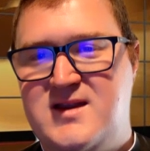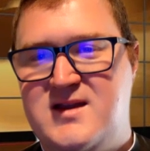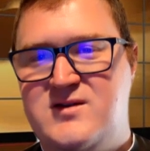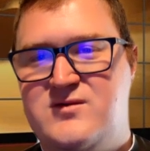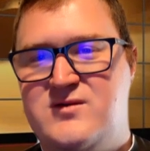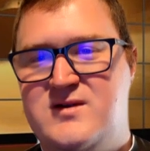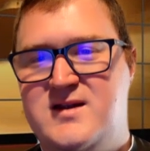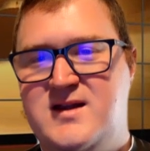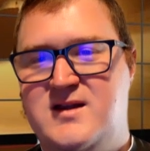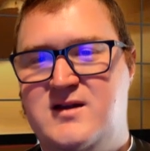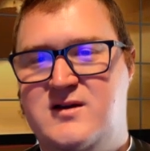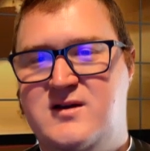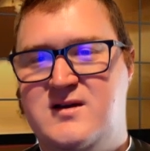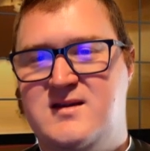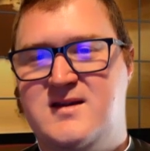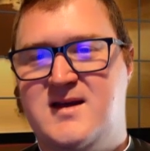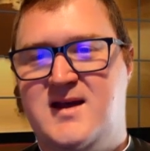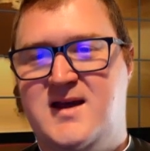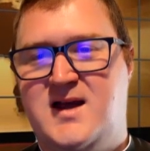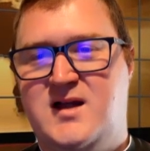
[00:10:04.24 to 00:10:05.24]
did what he
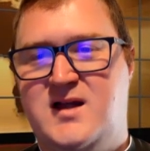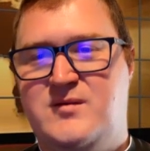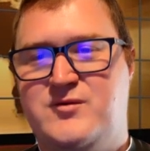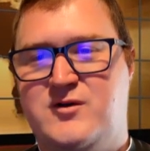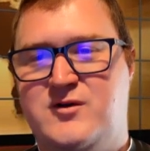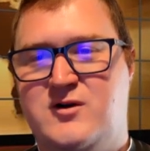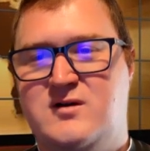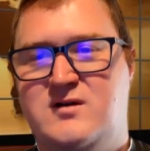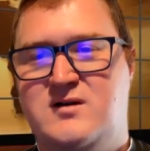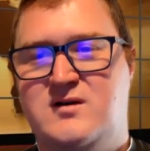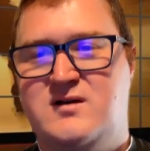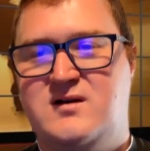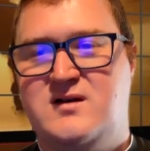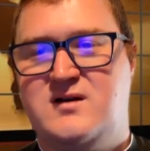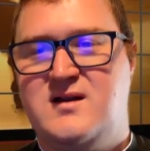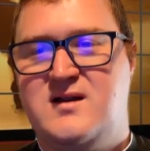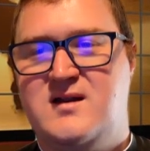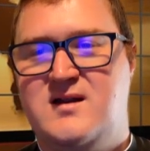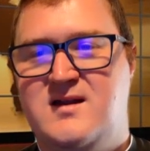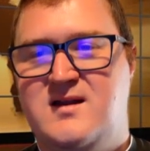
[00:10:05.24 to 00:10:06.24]
could to help her.
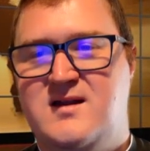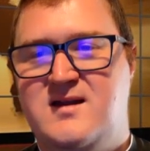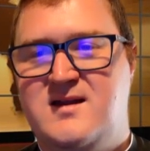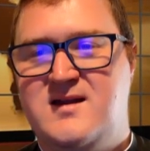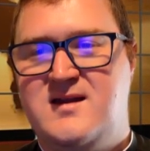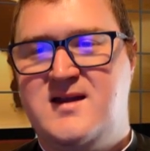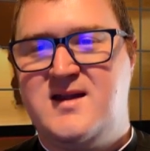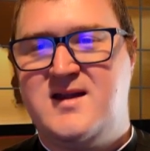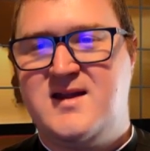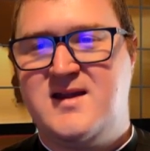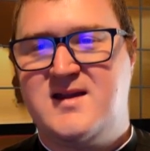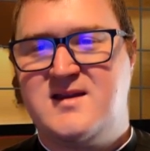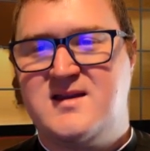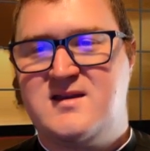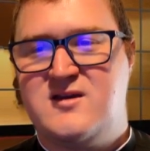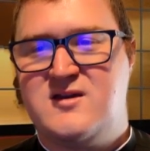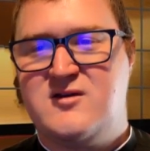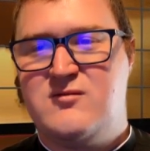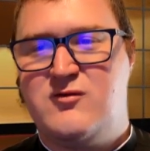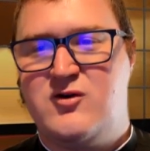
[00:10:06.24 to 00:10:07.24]
He
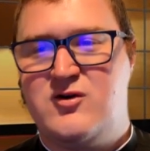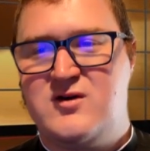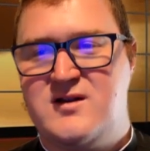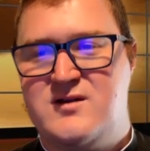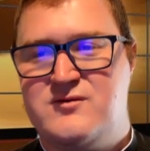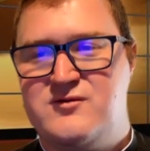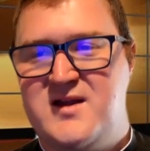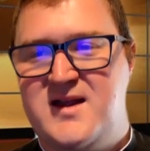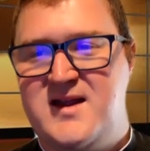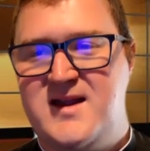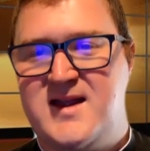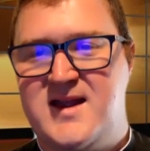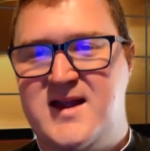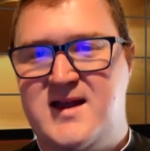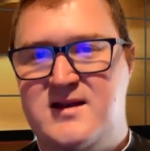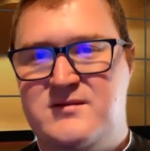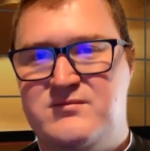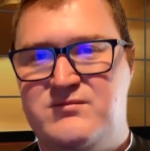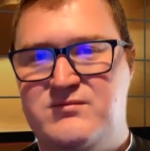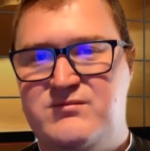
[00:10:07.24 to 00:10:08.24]
can do more than we
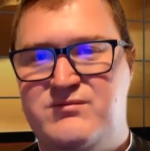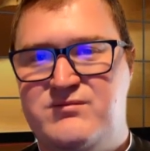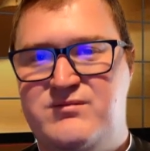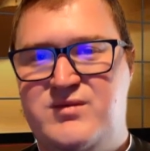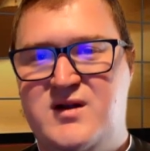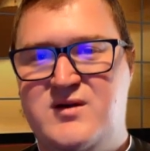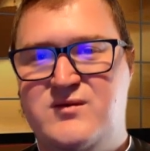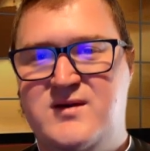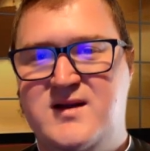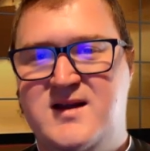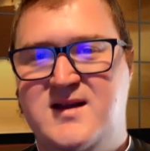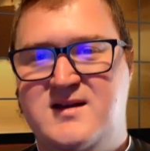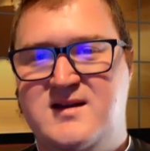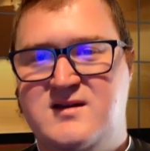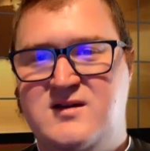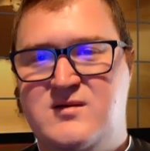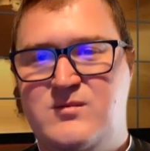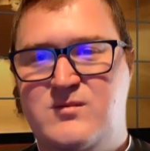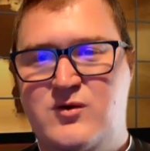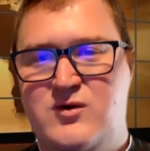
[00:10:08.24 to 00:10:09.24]
can, but we can
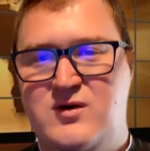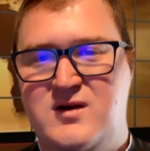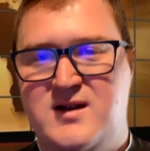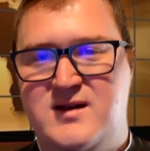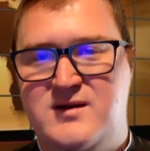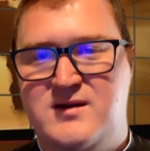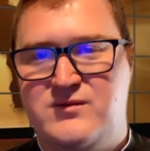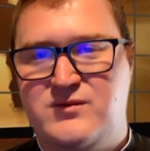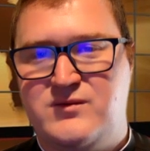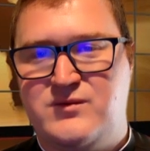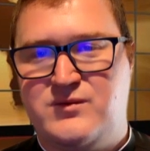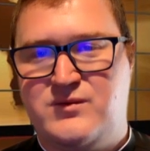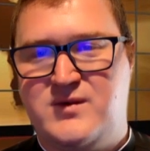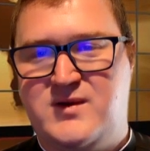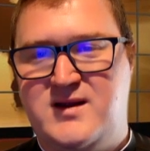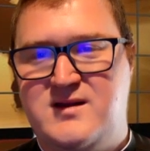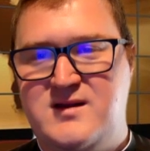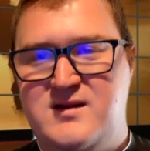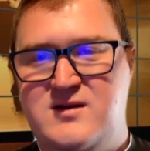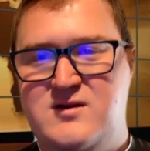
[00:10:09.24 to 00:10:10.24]
do more than
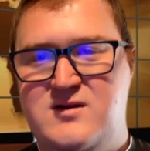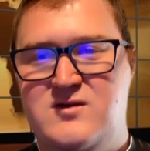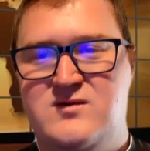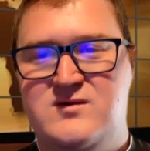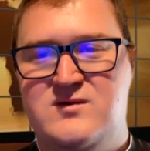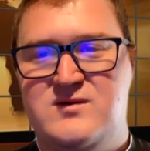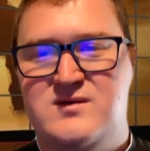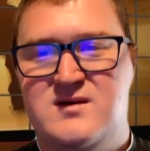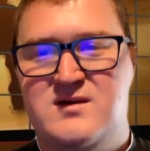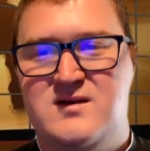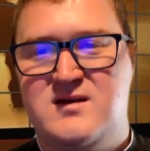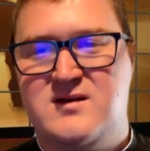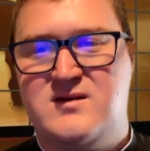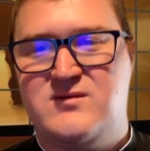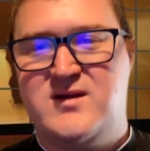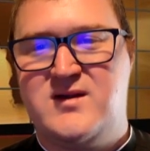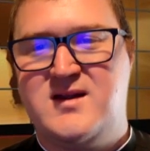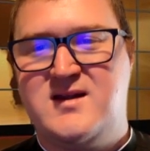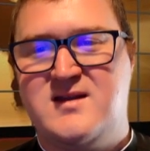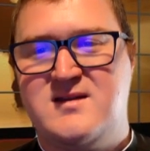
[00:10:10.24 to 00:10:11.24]
we do
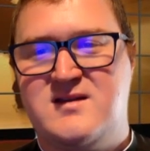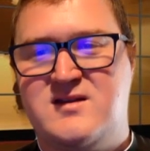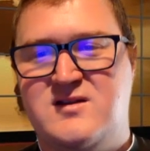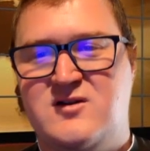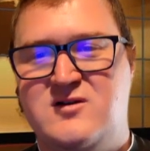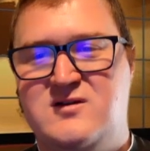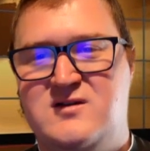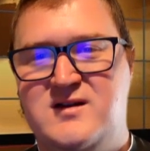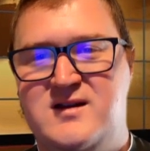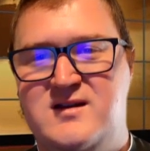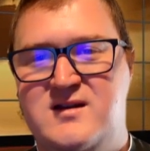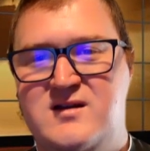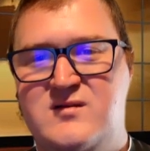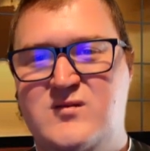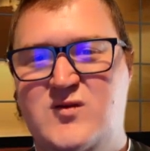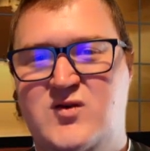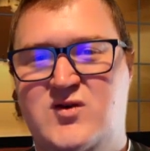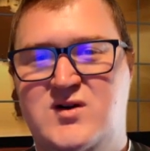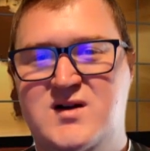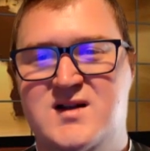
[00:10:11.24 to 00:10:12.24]
and we can certainly do
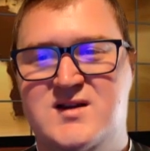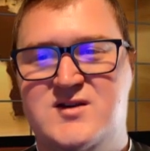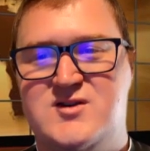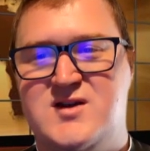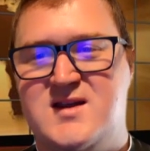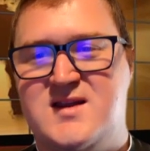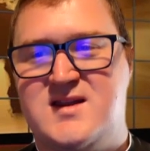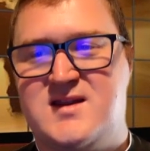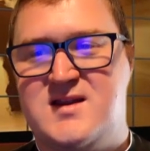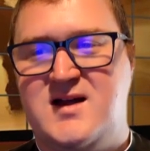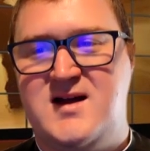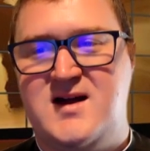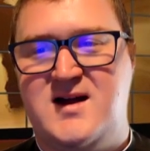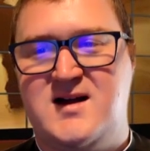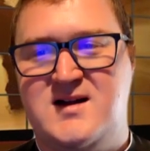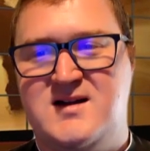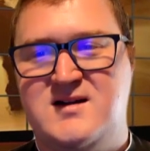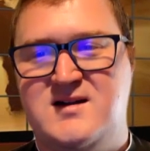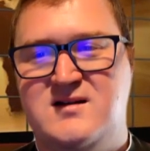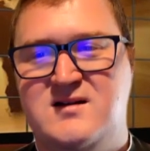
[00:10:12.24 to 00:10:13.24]
more than just
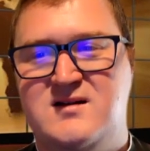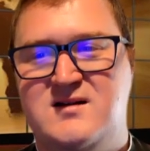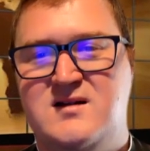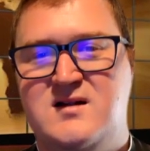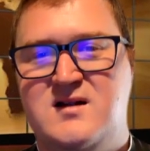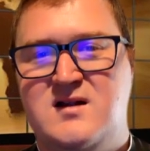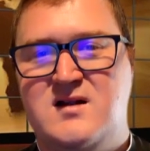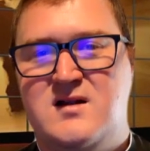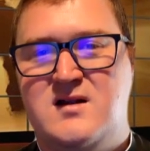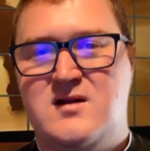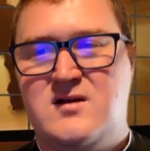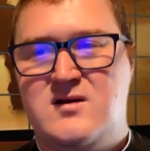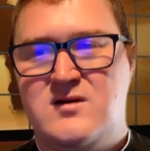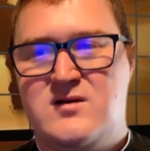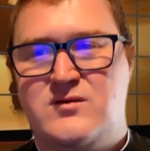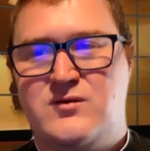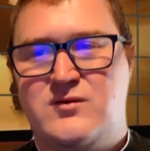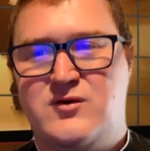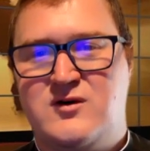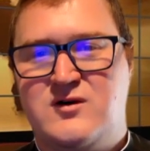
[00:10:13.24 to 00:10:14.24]
talk.
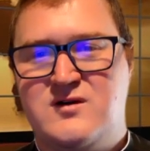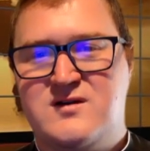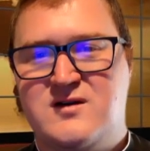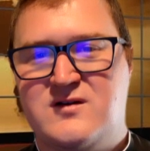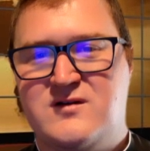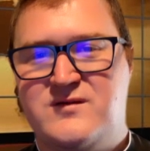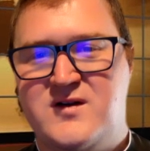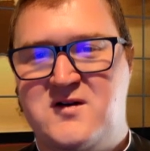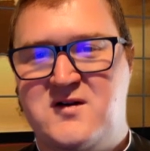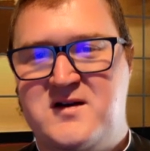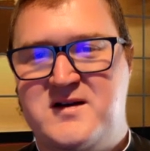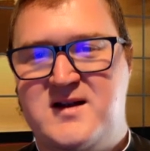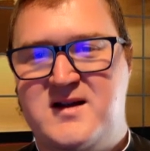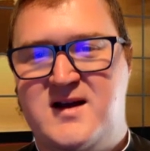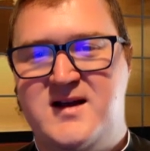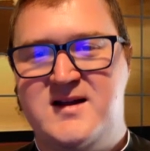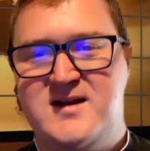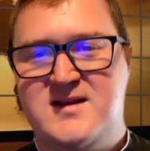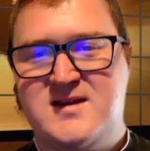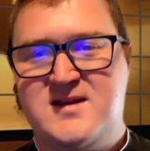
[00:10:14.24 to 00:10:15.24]
Words are very
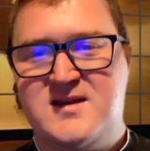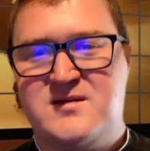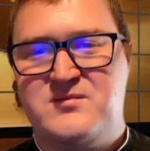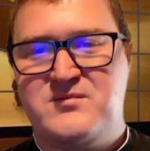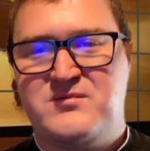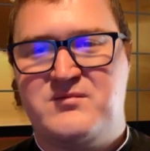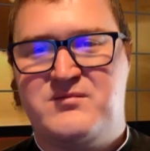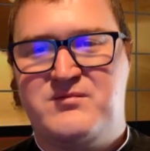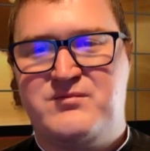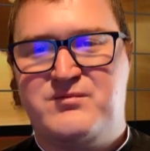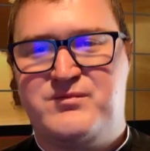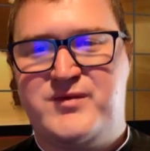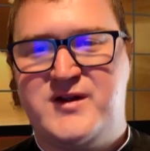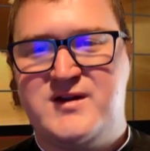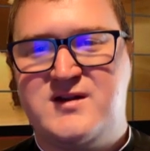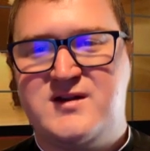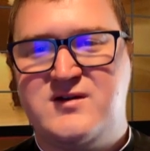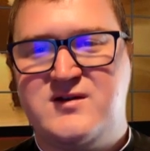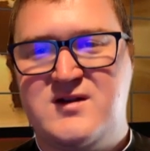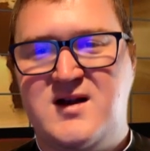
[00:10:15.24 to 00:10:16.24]
nice,
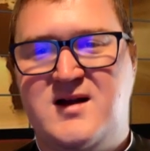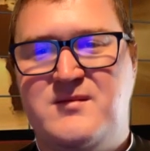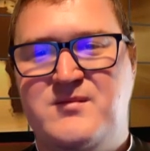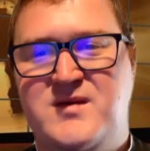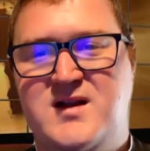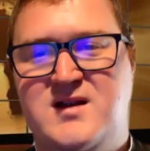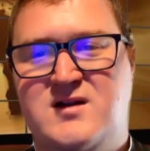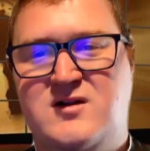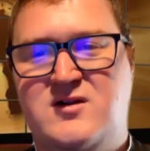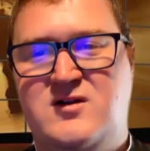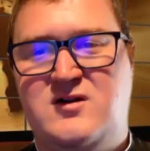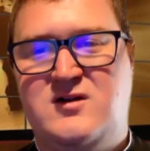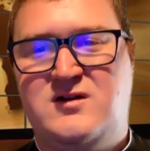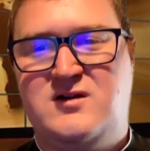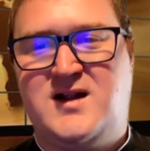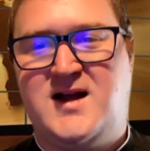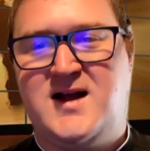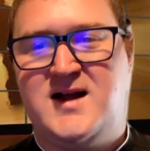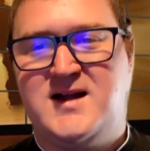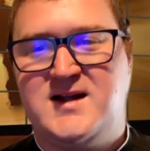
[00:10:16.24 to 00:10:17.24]
but do not mean a
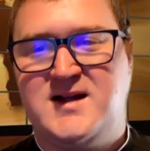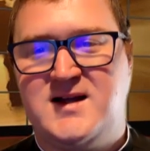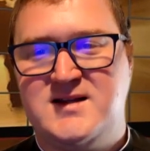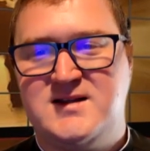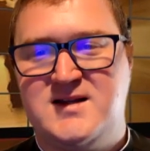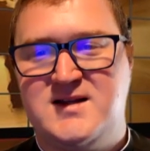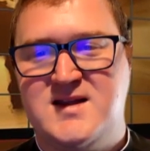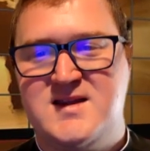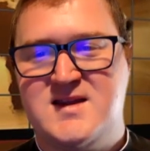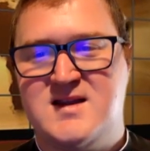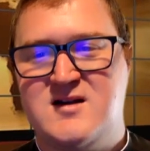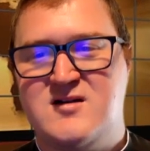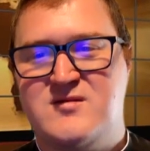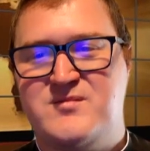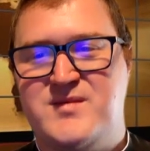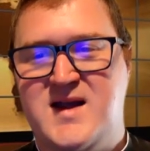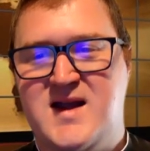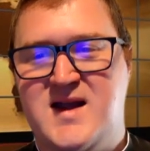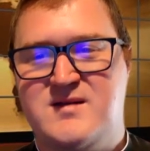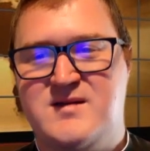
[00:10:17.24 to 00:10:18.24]
whole lot unless they are
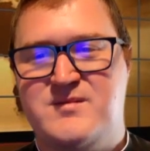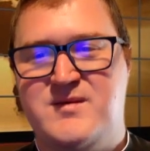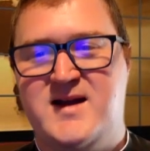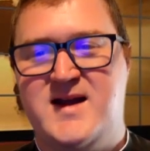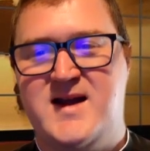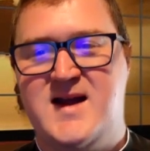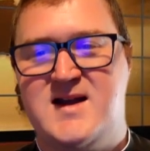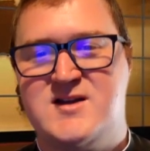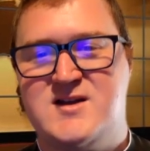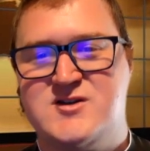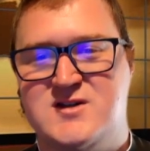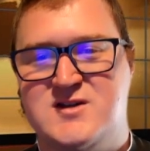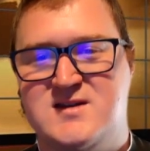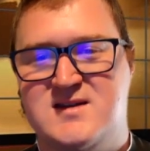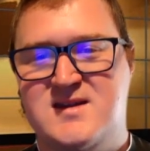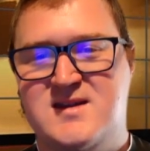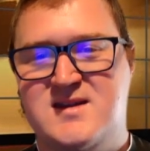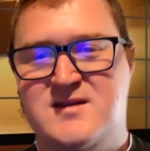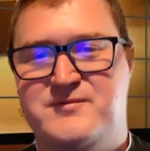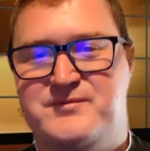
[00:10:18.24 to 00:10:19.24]
backed by
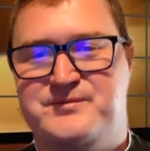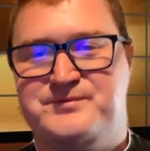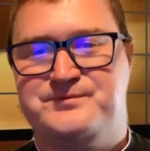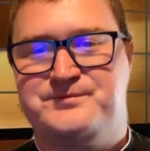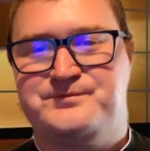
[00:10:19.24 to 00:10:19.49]
actions.